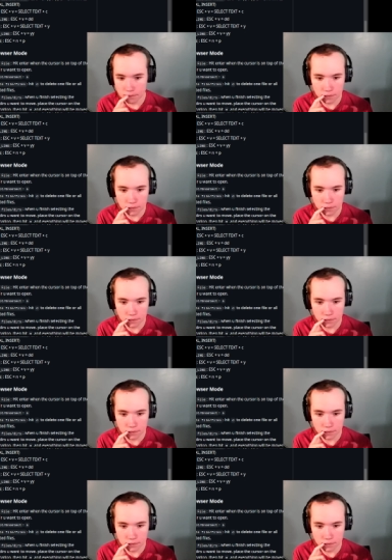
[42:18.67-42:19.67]
Okay,
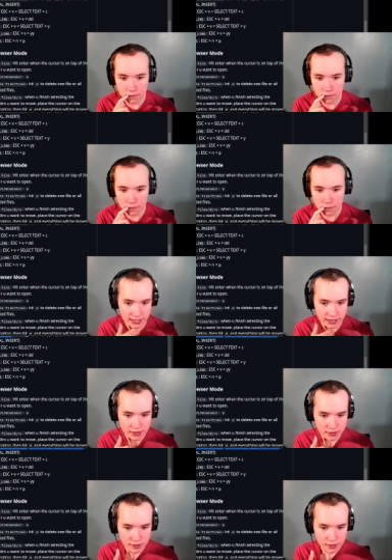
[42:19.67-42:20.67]
very cool. And
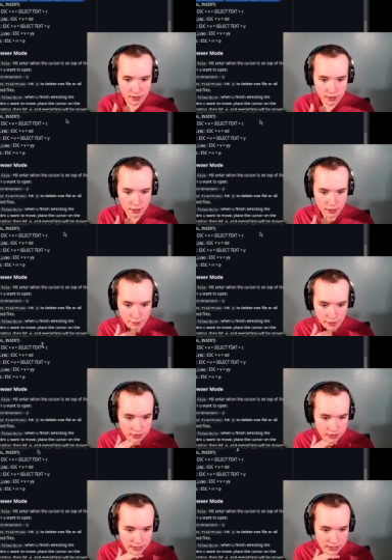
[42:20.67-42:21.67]
then file
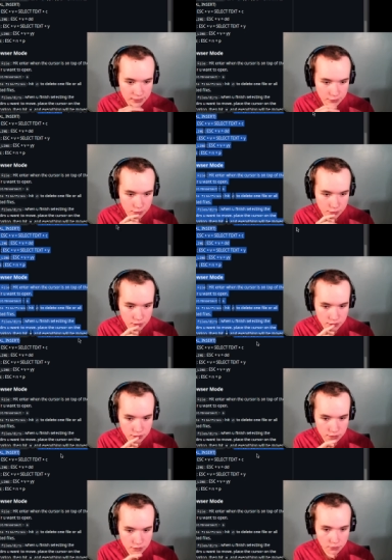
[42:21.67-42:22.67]
editing modes.
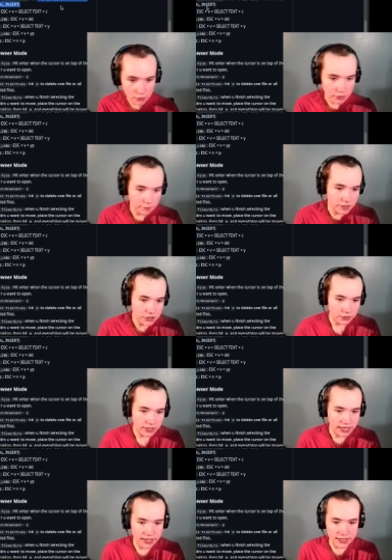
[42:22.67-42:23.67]
Normal, visual,
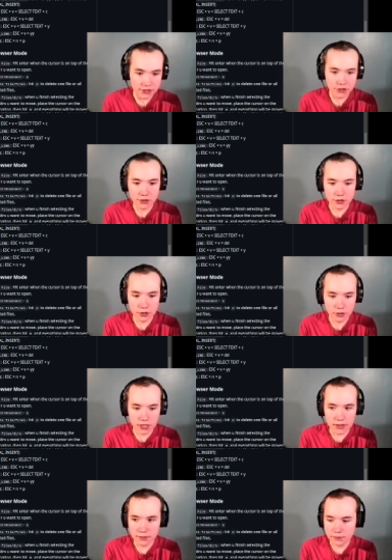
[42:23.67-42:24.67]
and insert. Okay.
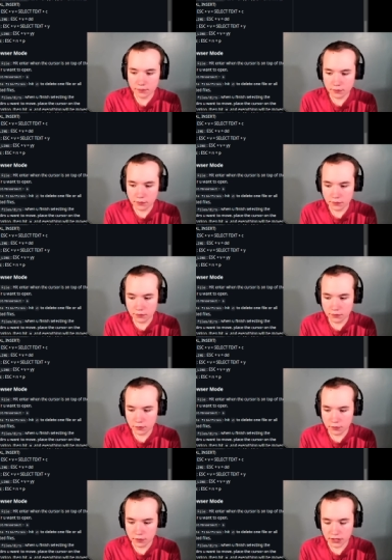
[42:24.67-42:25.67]

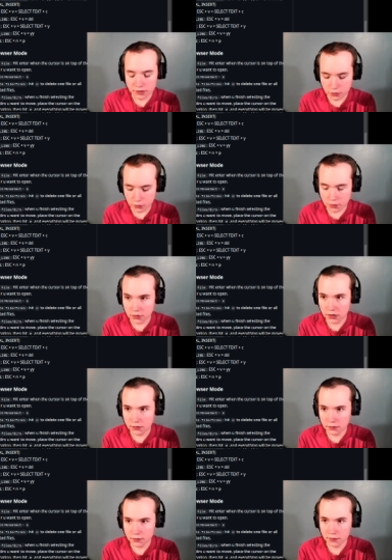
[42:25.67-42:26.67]
That's normal mode.
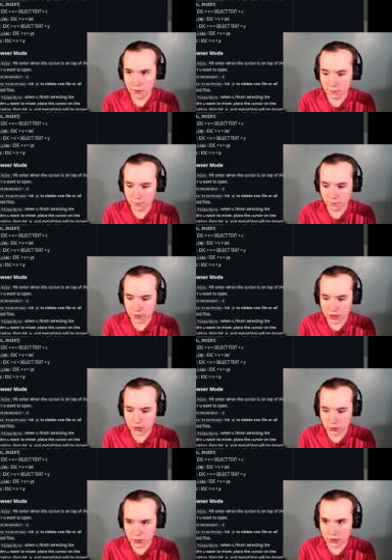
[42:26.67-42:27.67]

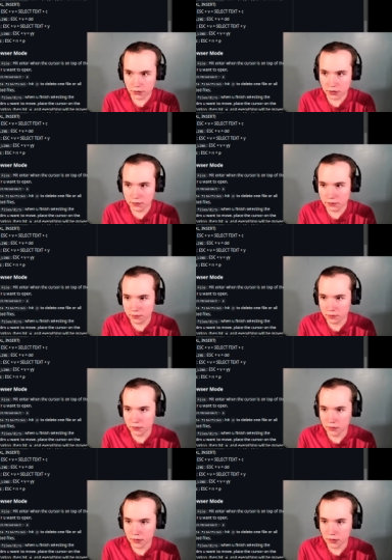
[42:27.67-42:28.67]
Visual mode.
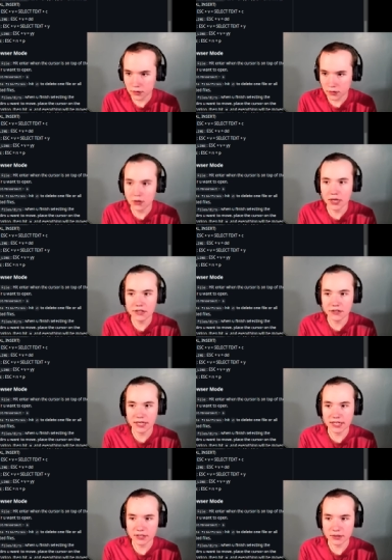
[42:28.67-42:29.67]
Alright, so
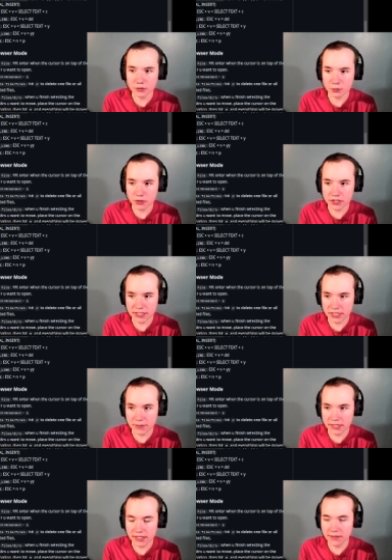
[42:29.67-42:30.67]
that works as expected.